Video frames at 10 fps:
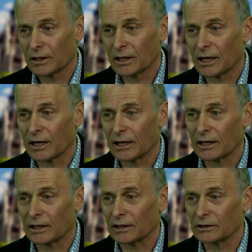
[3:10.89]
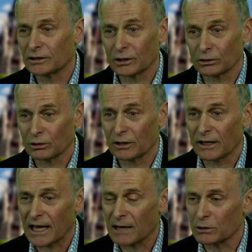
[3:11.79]
CO2 to
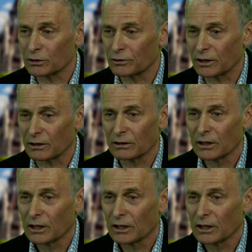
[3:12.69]
the atmosphere,